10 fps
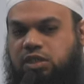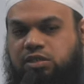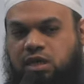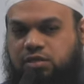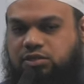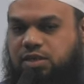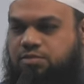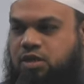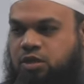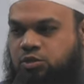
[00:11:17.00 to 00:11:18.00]
and he tells
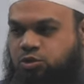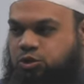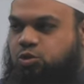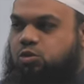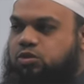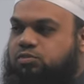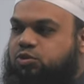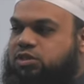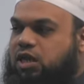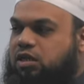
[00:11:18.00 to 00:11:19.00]
them to duel with
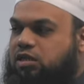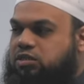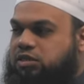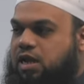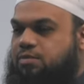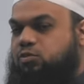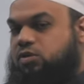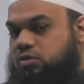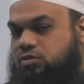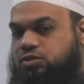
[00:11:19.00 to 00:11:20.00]
Musa alayhi salam. And
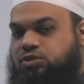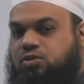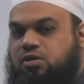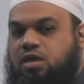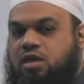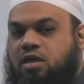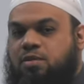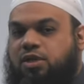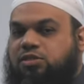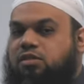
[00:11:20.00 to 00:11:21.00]
we know the story
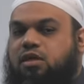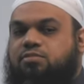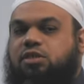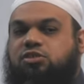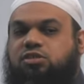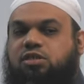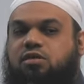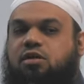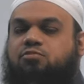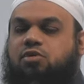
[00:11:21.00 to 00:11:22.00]
because Allah mentions it
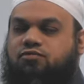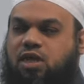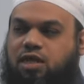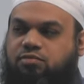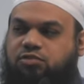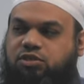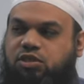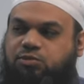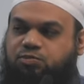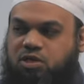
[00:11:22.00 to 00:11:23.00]
a number of times in
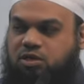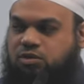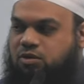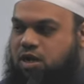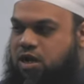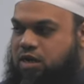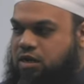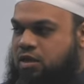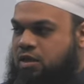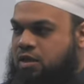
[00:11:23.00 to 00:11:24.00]
His book in the Quran.
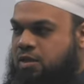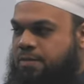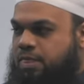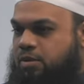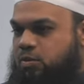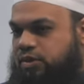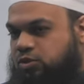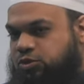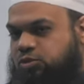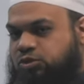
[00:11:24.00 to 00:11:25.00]
But when
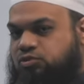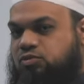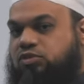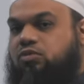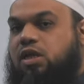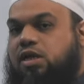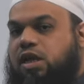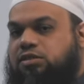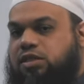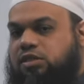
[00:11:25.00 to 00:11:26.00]
those sorcerers
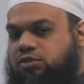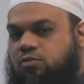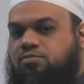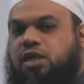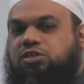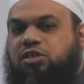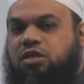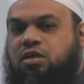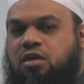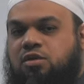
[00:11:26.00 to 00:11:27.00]
realize that it's no magic,
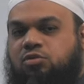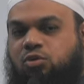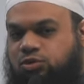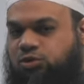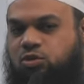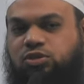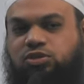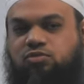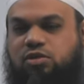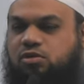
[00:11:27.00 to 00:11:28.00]
no
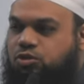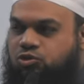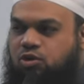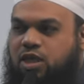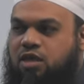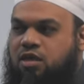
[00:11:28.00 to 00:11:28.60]
sorcery, no trick,